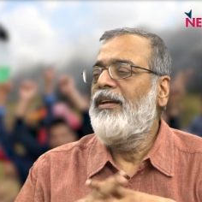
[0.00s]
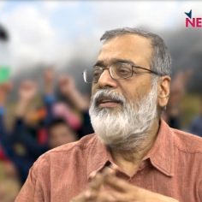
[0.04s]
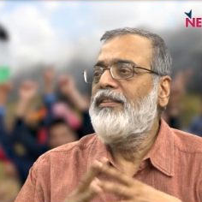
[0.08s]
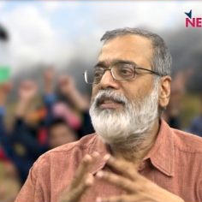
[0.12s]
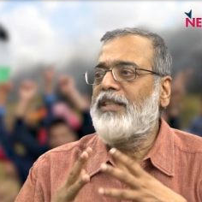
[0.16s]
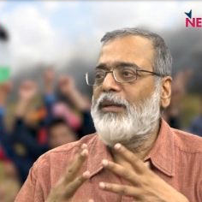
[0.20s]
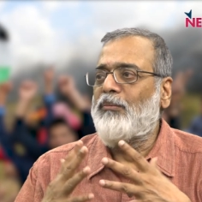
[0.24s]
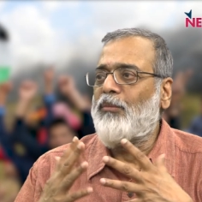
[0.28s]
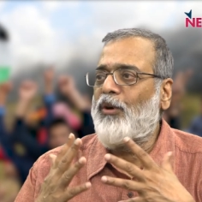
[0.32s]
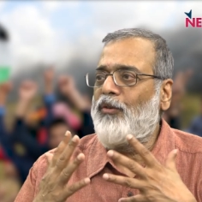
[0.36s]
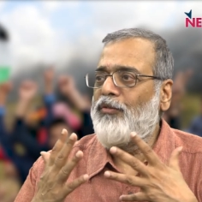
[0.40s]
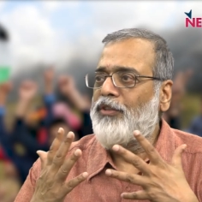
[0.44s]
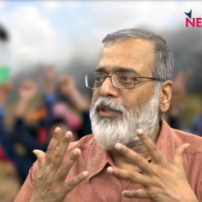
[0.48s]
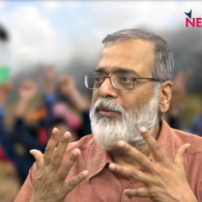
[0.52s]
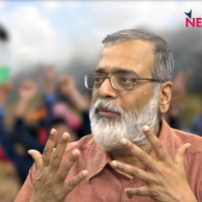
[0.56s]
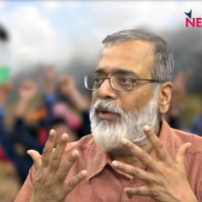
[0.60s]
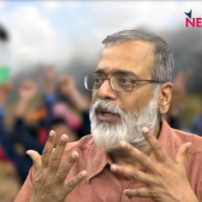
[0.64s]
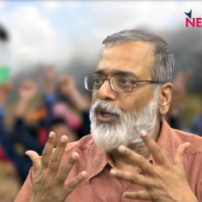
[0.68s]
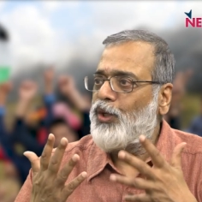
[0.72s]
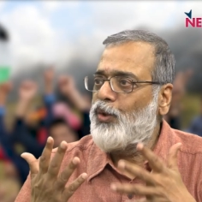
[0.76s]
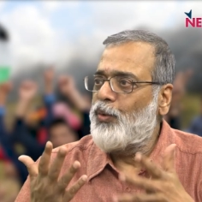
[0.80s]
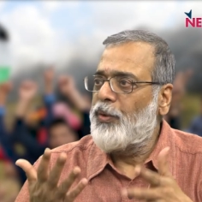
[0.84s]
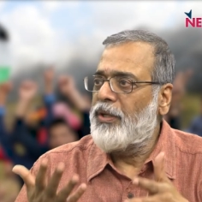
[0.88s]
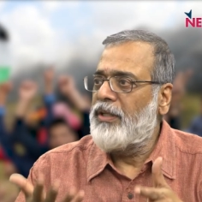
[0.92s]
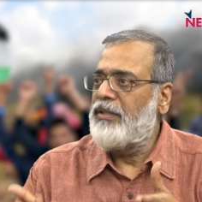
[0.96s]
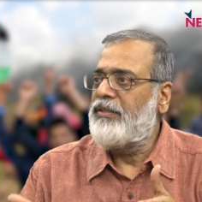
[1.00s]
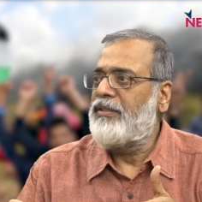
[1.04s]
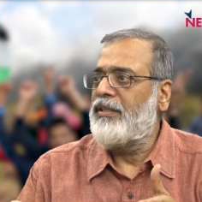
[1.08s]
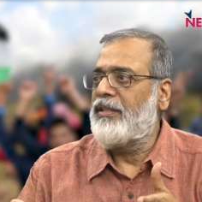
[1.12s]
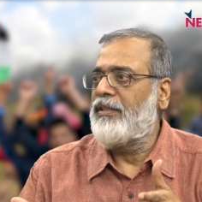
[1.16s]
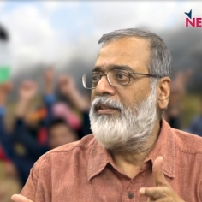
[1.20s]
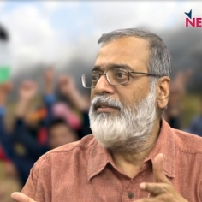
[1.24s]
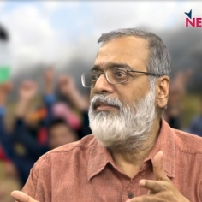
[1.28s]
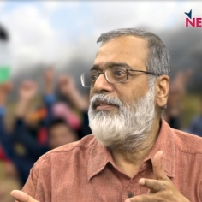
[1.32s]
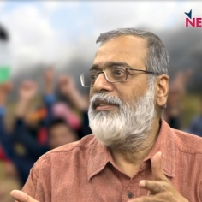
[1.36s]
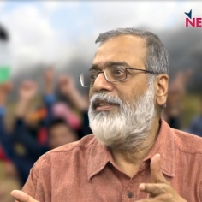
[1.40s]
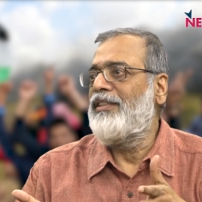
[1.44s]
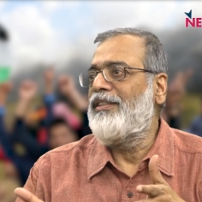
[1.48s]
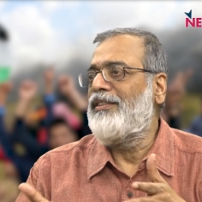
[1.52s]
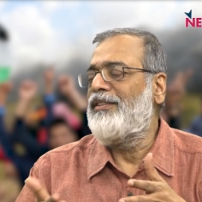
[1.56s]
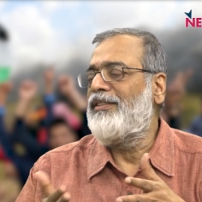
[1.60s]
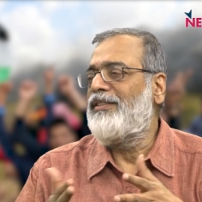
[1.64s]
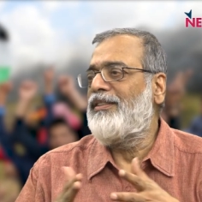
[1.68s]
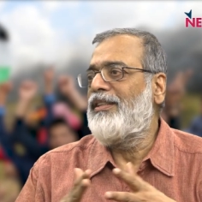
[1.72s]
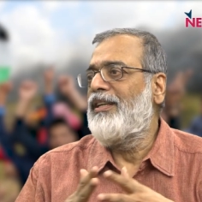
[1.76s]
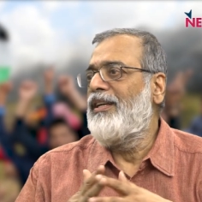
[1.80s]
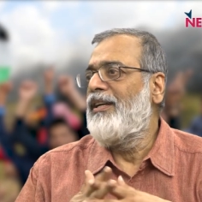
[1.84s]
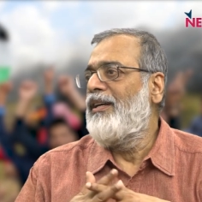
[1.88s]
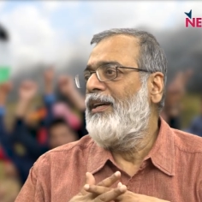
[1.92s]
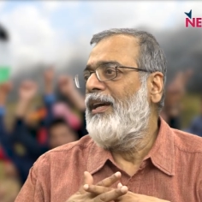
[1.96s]
Some of them are dual
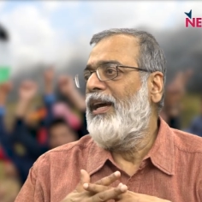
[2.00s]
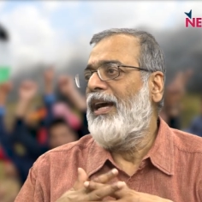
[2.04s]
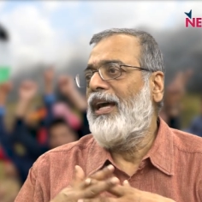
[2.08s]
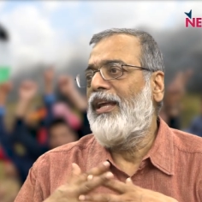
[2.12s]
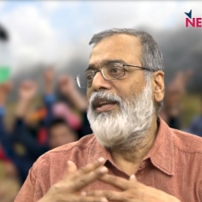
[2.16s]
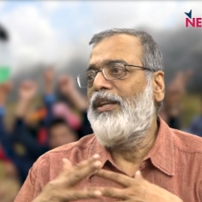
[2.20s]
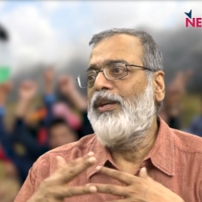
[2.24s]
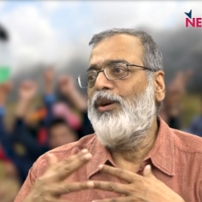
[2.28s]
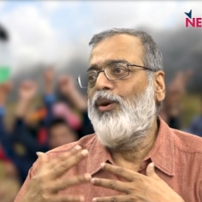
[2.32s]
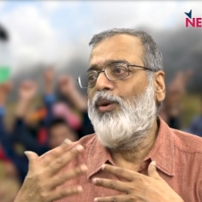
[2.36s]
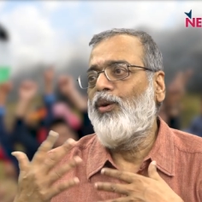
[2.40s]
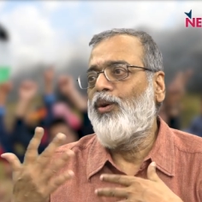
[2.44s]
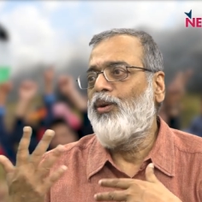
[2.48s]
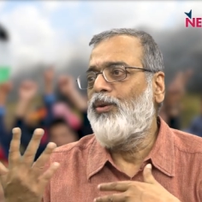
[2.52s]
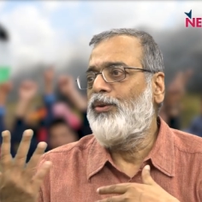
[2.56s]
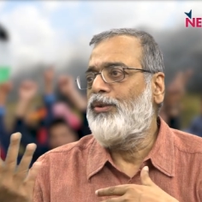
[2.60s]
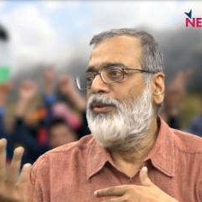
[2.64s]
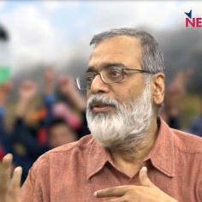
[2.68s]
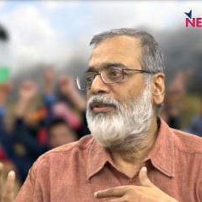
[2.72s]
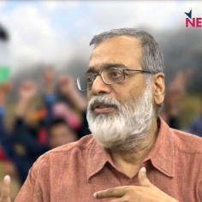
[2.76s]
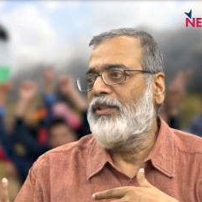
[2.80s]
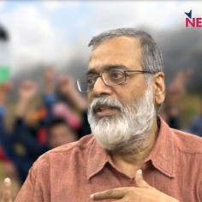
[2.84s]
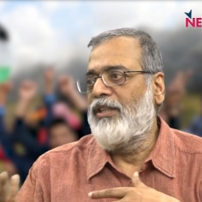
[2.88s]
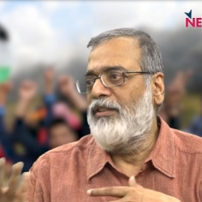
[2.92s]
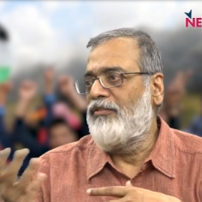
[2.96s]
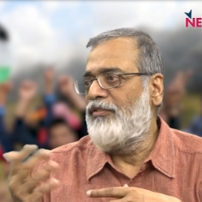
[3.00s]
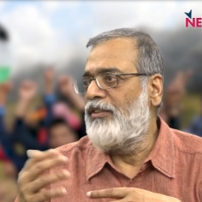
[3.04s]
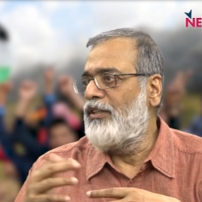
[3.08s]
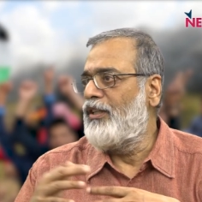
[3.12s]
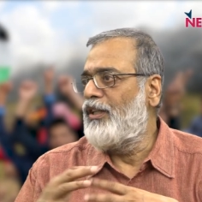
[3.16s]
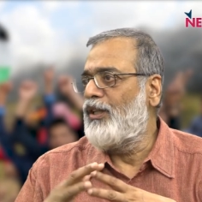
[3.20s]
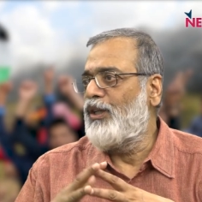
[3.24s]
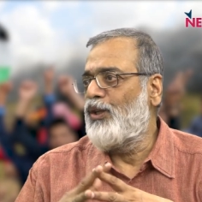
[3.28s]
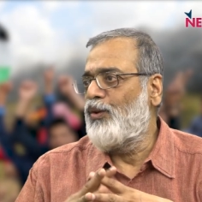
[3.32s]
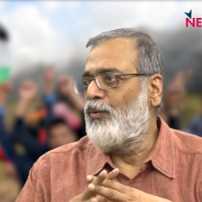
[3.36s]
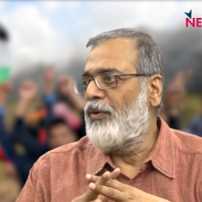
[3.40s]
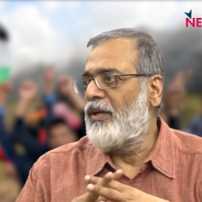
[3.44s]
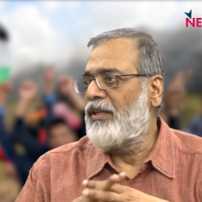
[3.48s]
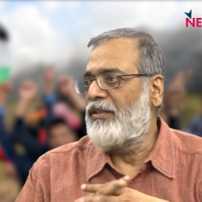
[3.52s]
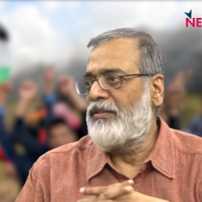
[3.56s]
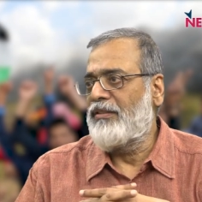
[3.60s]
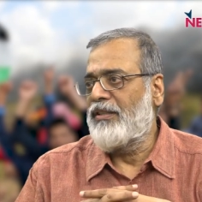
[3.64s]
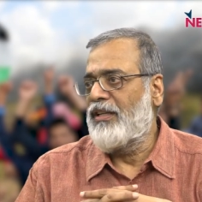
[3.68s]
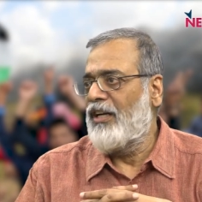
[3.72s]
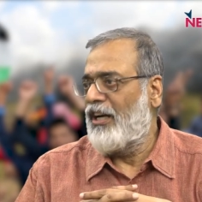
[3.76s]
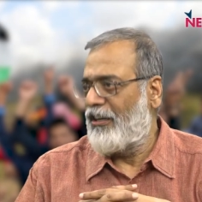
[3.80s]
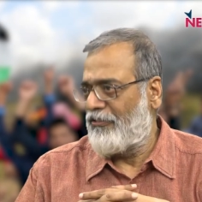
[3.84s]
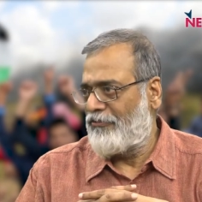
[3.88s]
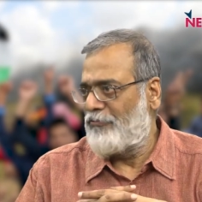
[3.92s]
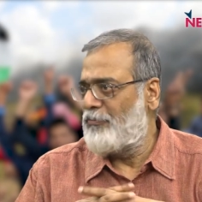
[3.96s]
citizens, and they also serve in the US
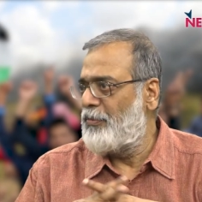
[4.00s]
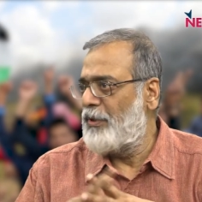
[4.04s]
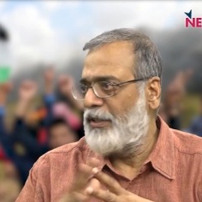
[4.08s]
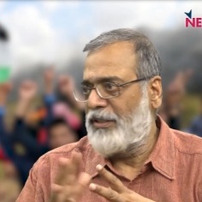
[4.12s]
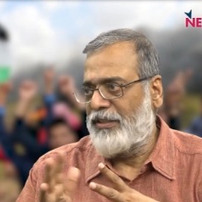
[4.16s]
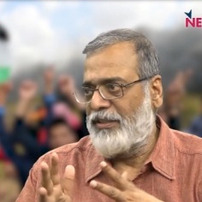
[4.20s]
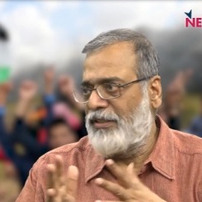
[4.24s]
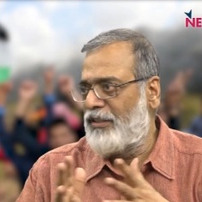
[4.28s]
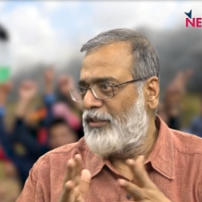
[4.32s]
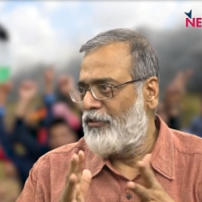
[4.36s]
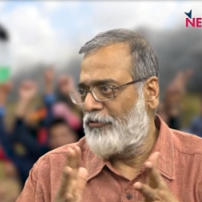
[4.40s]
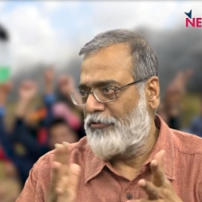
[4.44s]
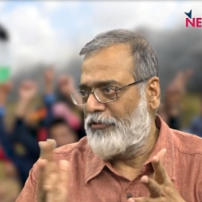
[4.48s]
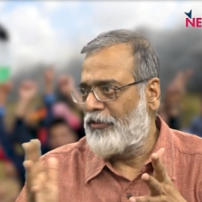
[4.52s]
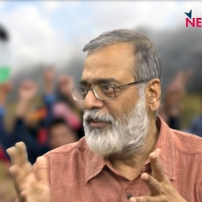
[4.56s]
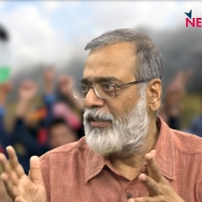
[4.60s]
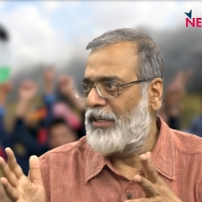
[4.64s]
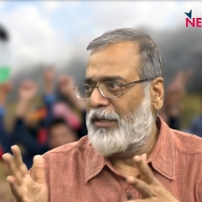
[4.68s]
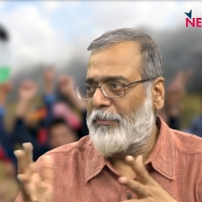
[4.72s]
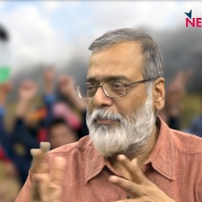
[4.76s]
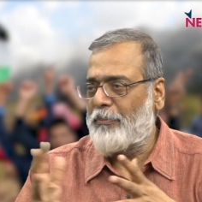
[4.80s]
government in different